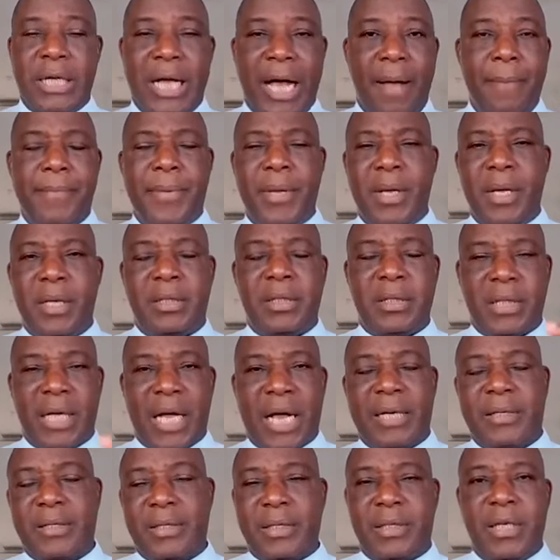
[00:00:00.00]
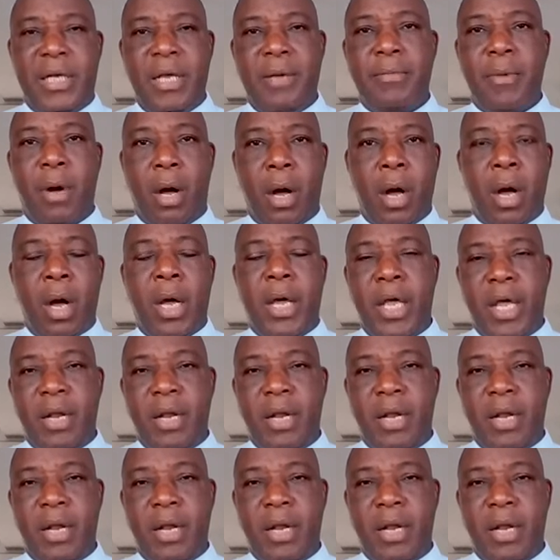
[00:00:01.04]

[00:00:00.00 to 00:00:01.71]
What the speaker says: Gambia tax team are